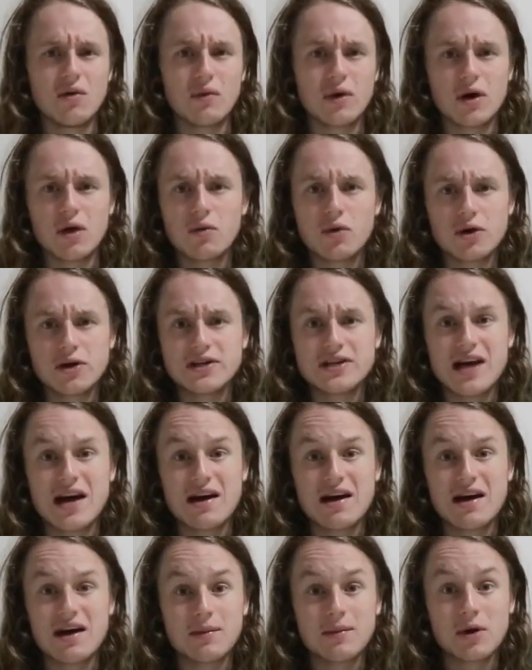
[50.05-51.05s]
when I wanted to
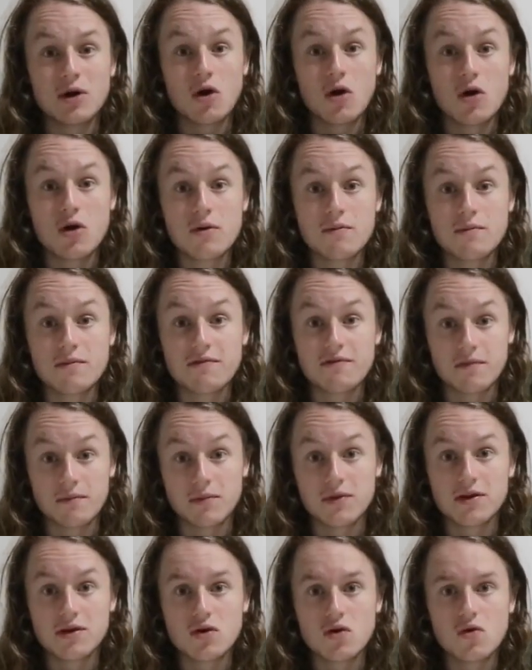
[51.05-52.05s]
have someone home
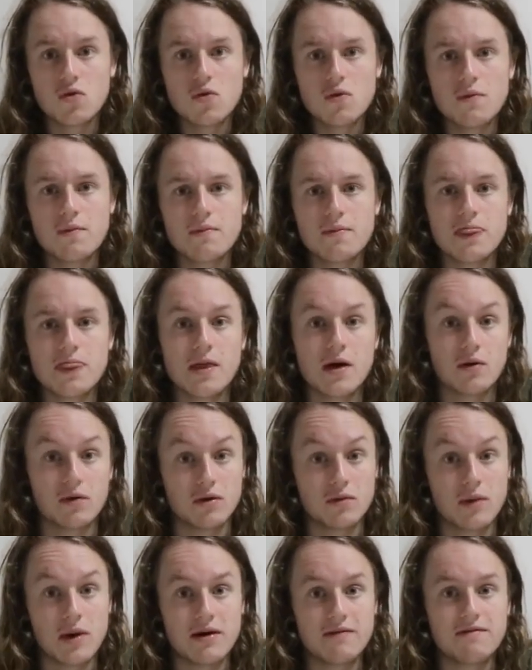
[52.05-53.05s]
from school that
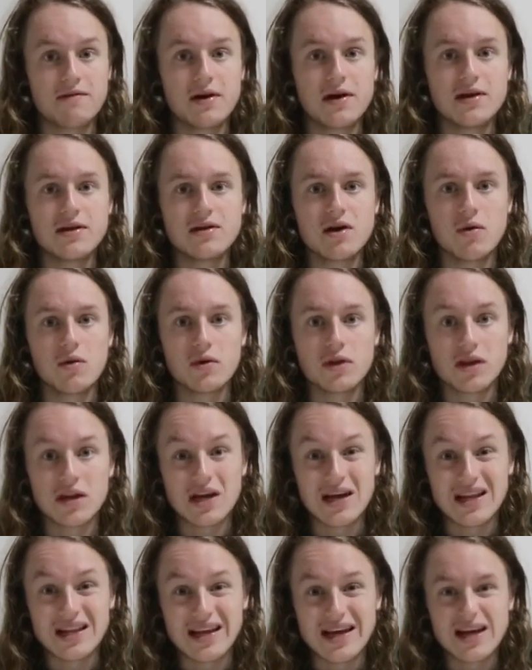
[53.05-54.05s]
was my friend, I
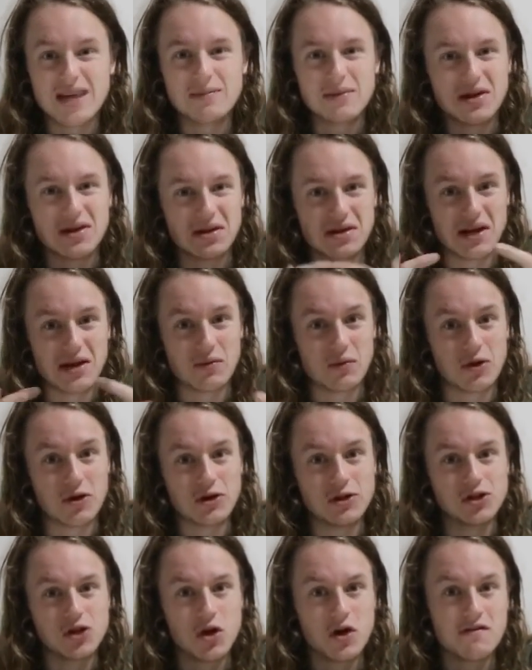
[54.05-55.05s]
wasn't allowed because they weren't
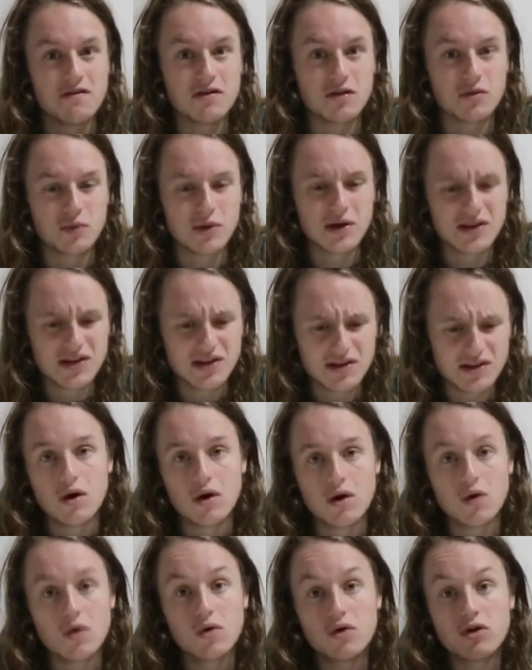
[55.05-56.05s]
a Jehovah's Witness.
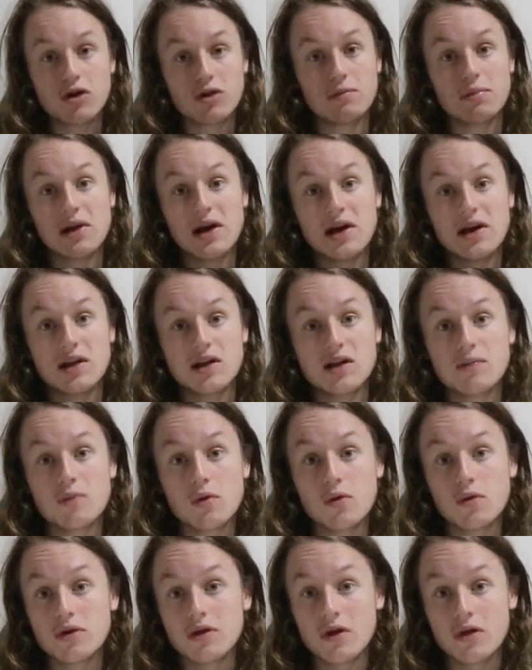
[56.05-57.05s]
Also playing
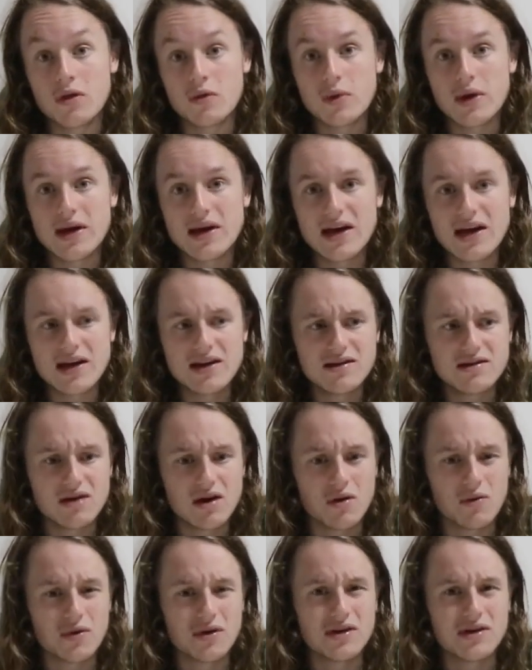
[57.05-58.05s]
sports on the weekend,
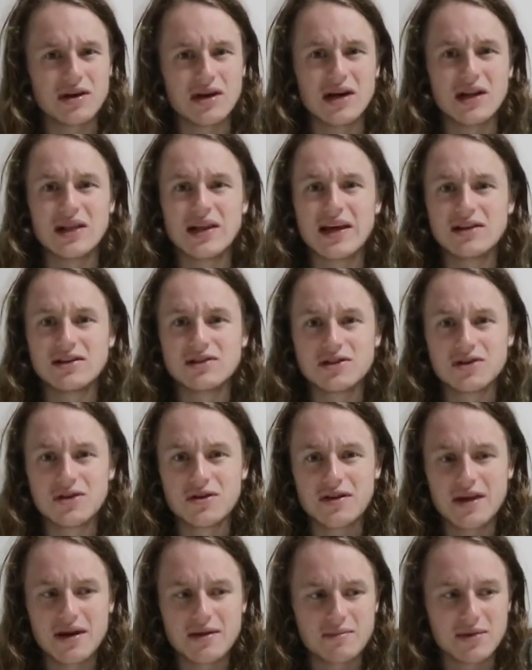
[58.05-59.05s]
I wasn't allowed to
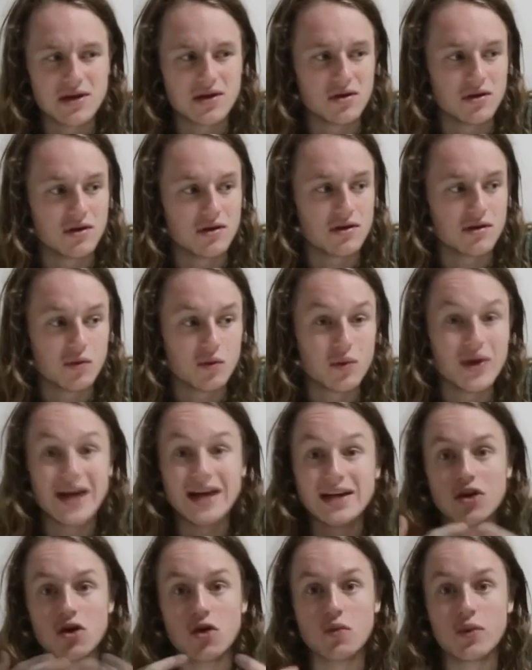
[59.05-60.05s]
do that because we
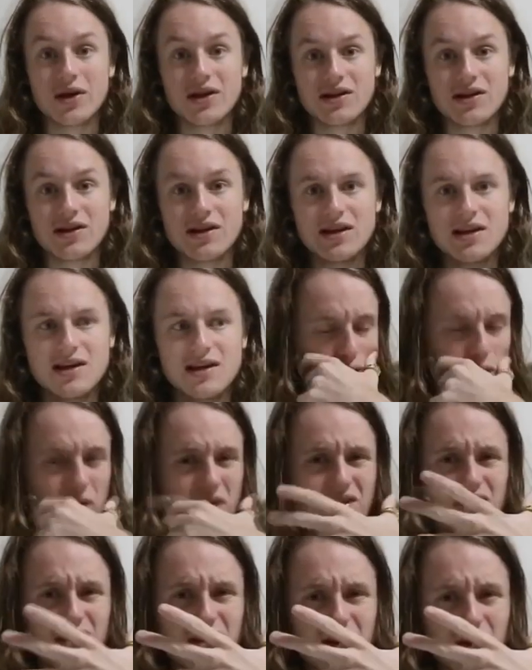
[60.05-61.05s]
had to go witnessing.
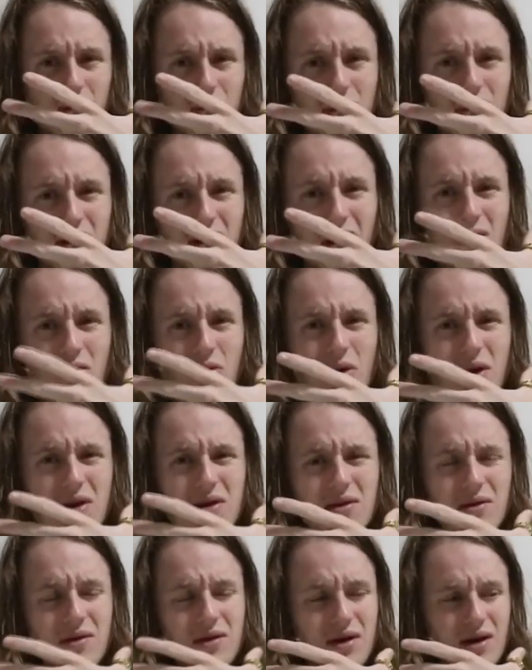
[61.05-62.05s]
Witnessing was another
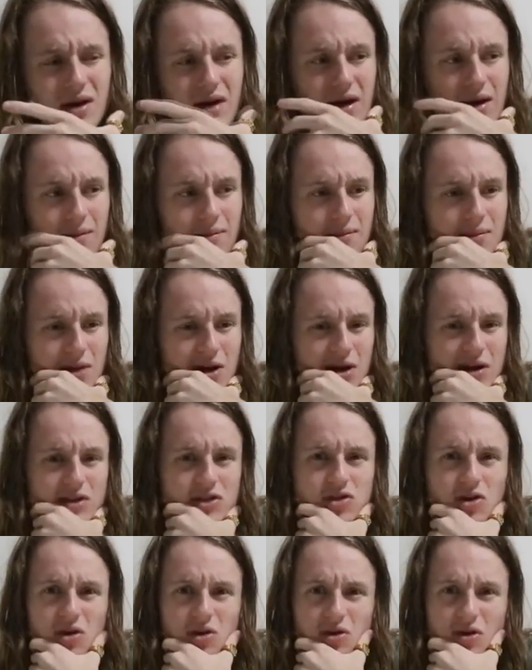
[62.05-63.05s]
one, and I
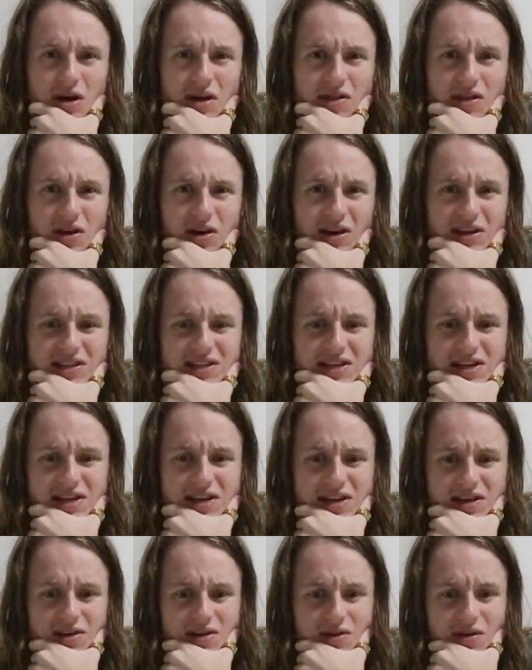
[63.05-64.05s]
don't like the
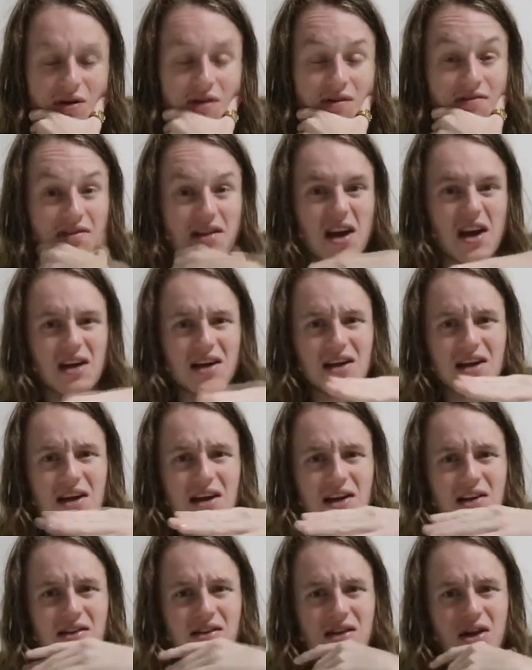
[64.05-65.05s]
idea of young
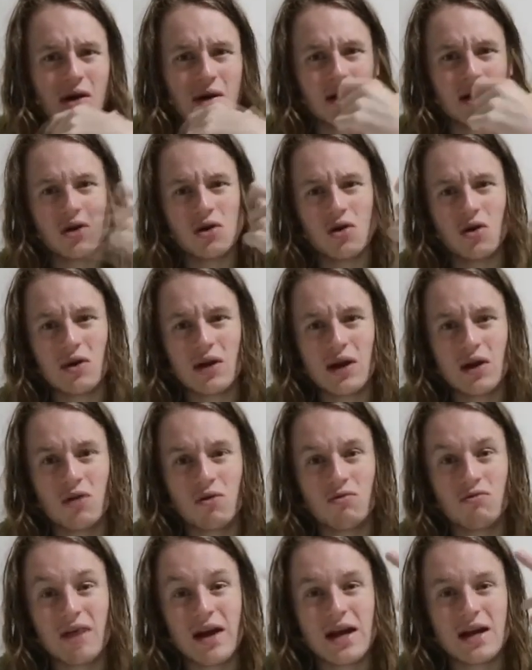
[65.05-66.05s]
kids going and knocking
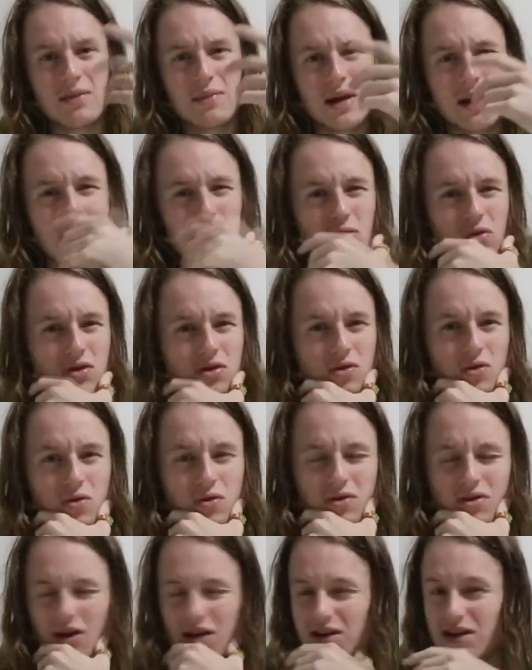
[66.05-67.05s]
on random people's
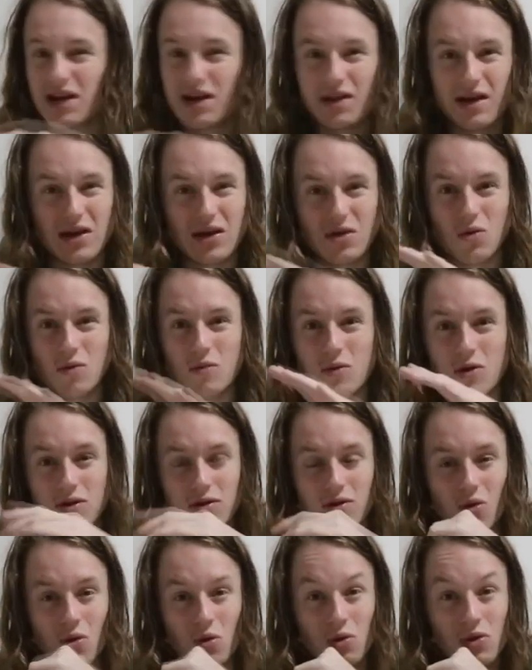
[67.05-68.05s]
doors. I say that in
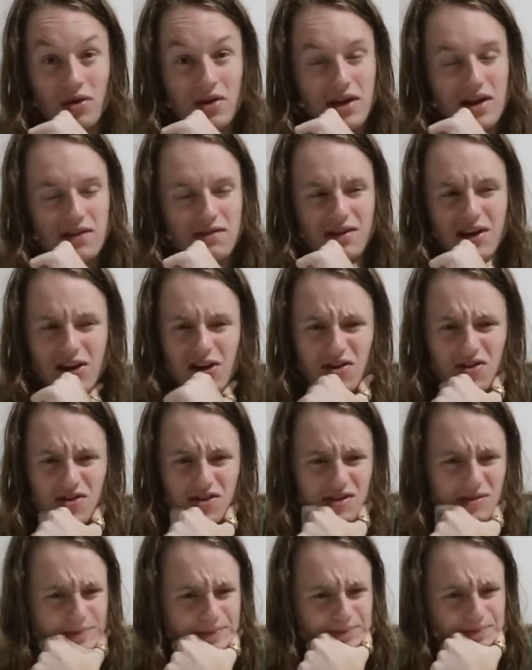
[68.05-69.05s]
almost all of these
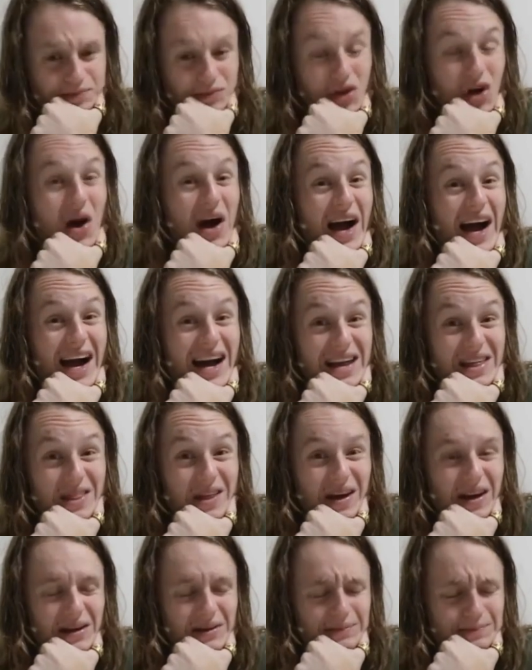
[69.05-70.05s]
videos. I hate
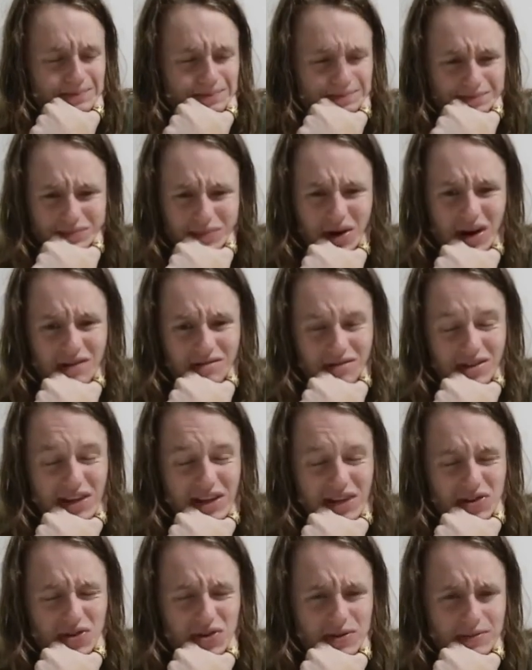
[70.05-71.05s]
that. I
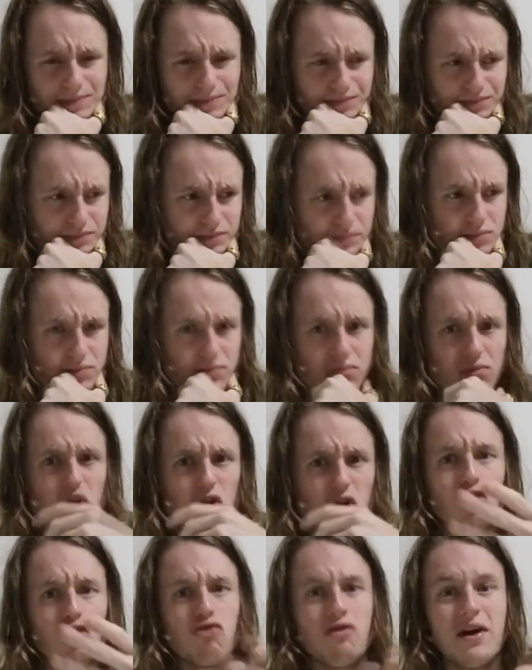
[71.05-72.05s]
really do.
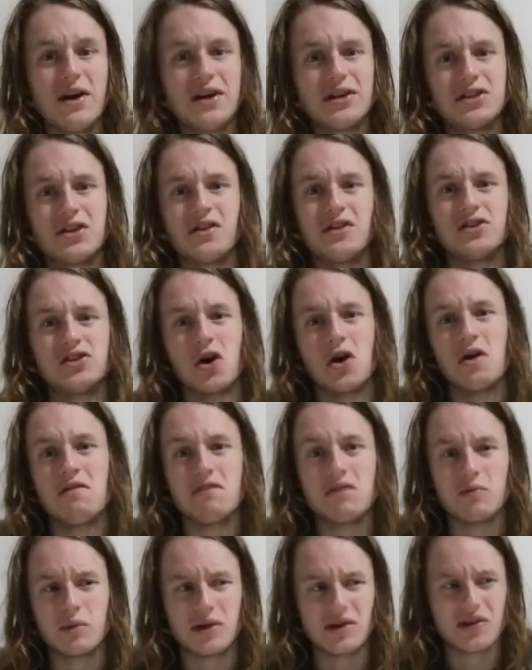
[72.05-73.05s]
Credit to the
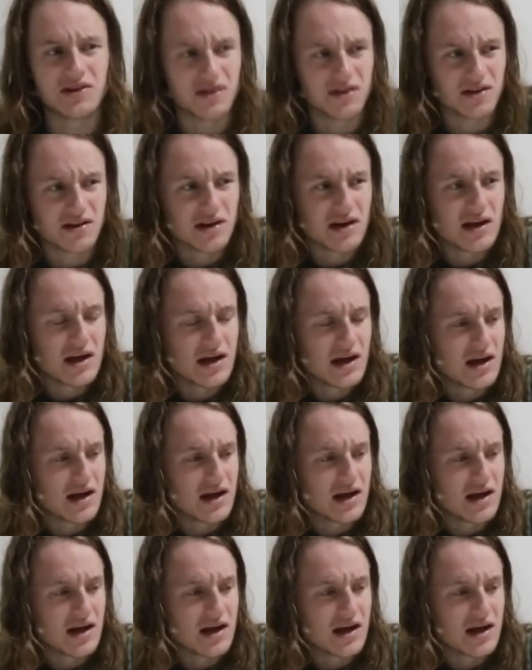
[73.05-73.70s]
Jehovah's Witnesses